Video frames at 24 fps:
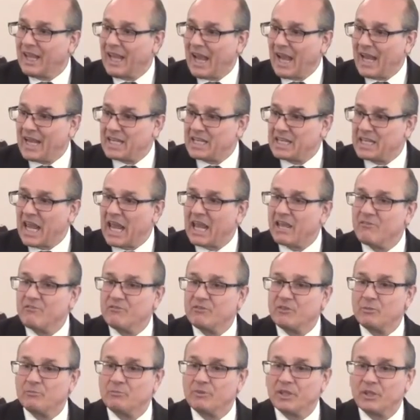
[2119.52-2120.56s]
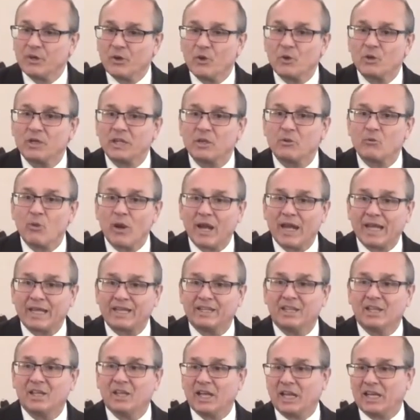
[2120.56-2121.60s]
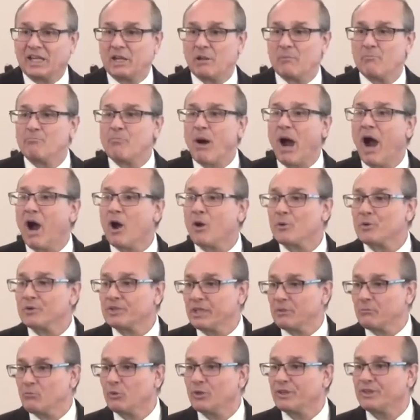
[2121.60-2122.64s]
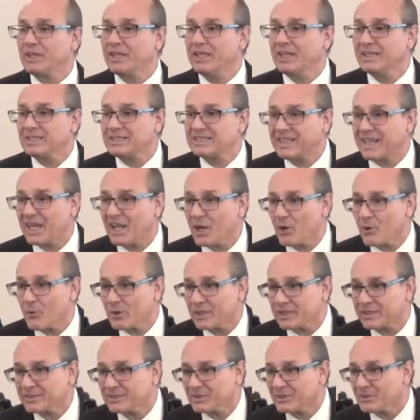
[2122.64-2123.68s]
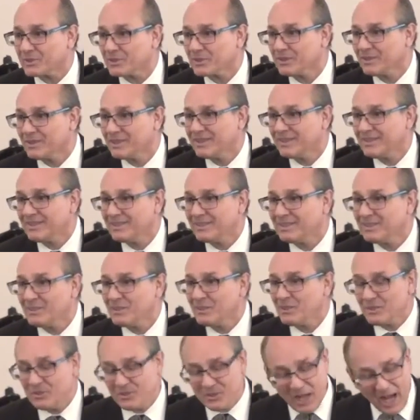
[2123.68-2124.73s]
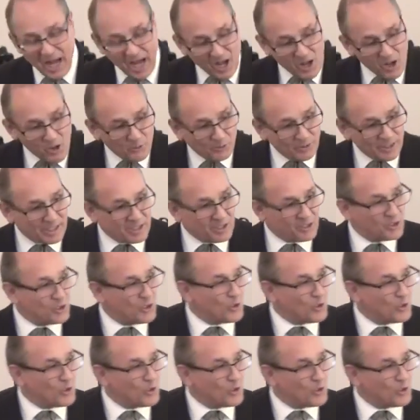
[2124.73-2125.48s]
and gave them the early rain and empowered them with his character. Now they can